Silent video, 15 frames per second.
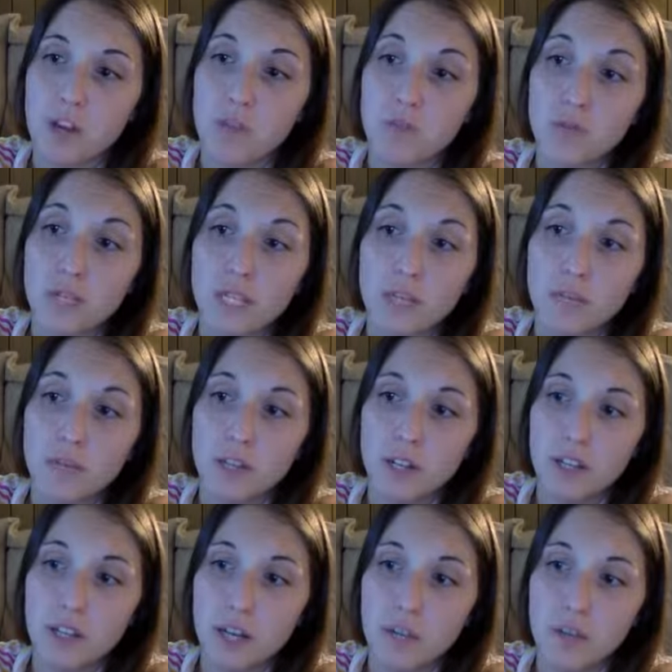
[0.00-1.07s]
free ebook
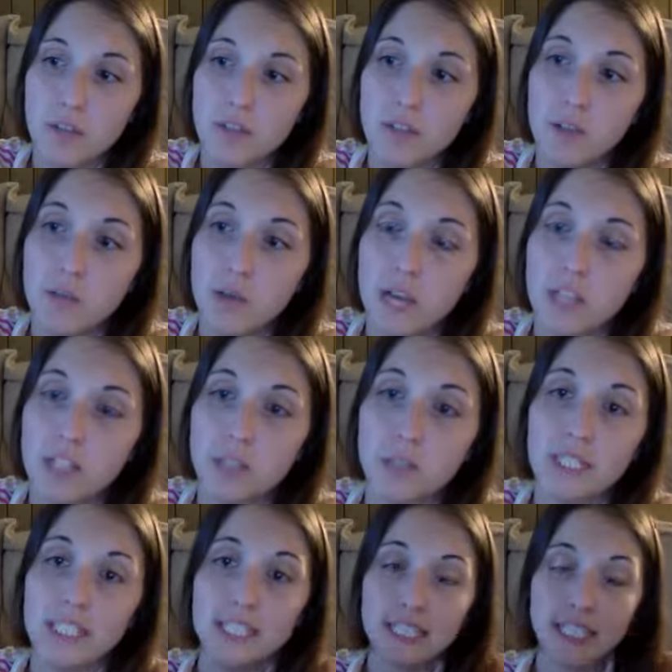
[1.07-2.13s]
that I'm giving away. So it
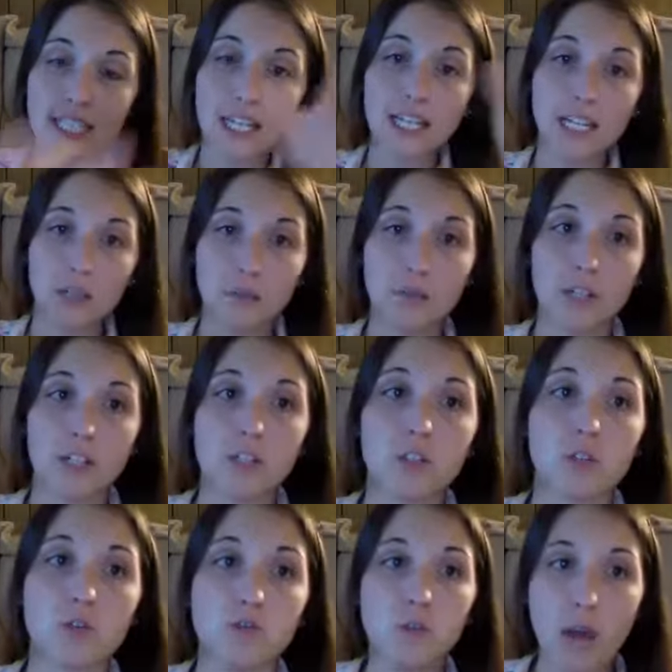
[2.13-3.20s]
is in that ebook. So
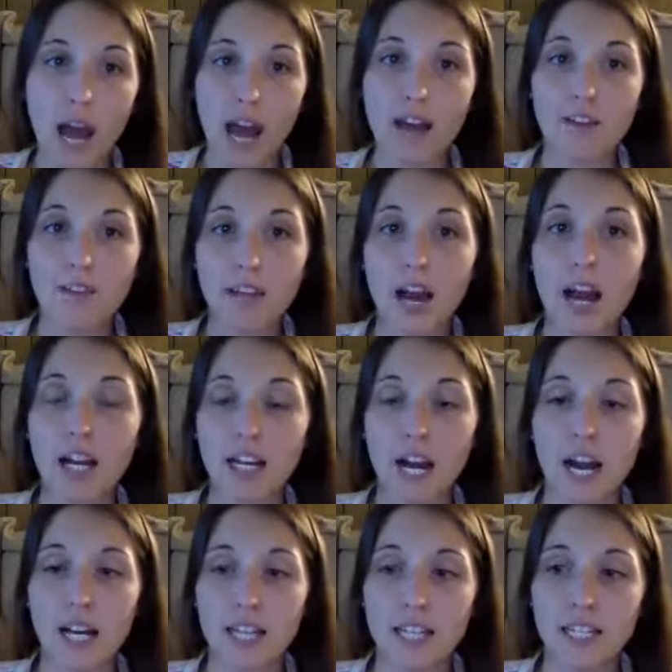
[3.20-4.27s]
if you have not
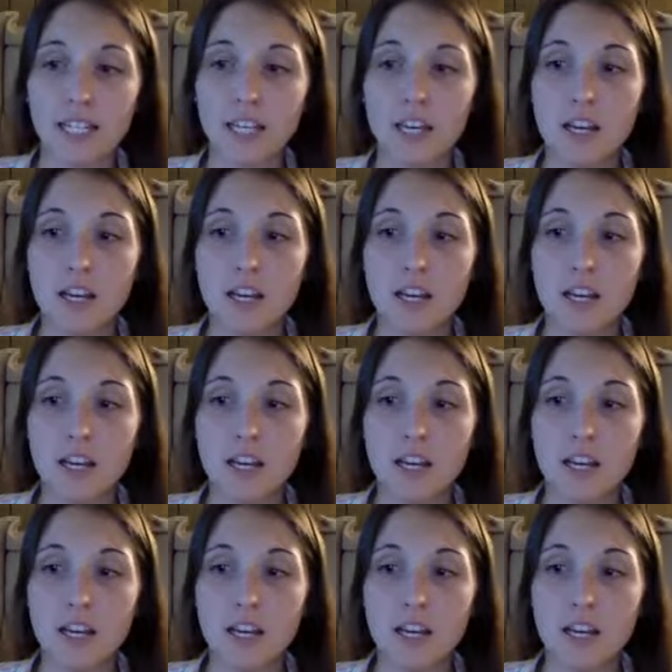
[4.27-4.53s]
gotten